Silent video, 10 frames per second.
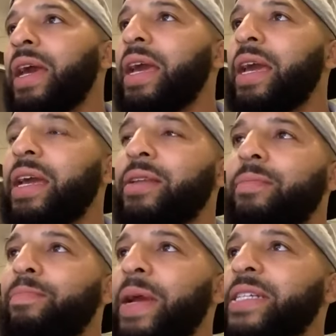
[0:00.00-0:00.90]
And
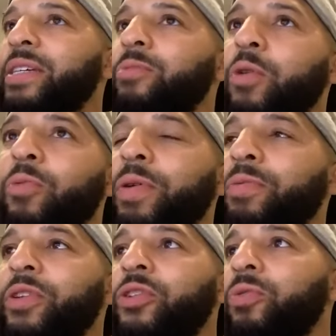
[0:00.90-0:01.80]
basically what we
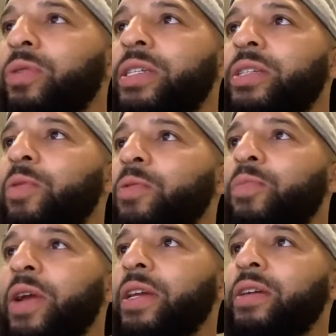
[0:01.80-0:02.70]
would do is we would
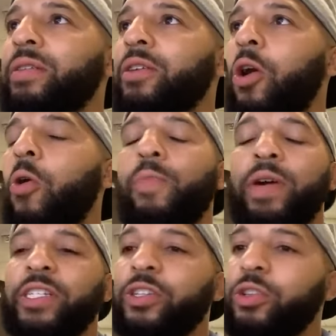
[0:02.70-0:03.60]
bring a whole
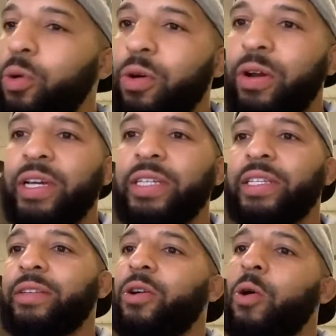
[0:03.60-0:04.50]
bunch of
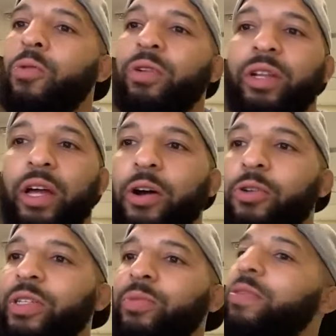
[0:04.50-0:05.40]
toys and old
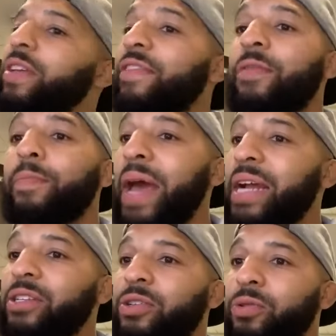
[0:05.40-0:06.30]
clothes, and would give them
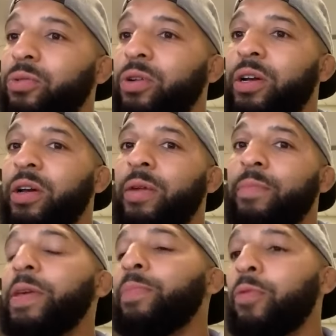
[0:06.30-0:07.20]
back to
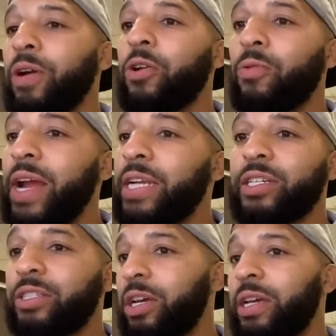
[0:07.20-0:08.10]
people in our range,
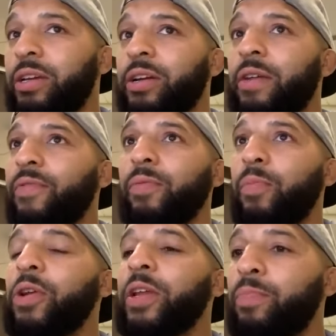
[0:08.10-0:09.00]
because they come from a
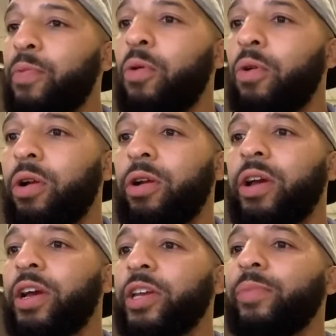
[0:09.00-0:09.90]
pretty poor
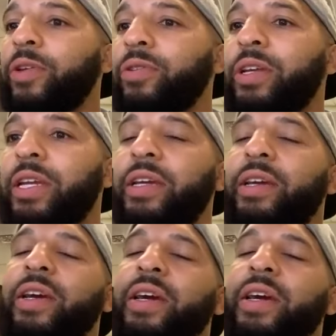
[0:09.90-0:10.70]
community.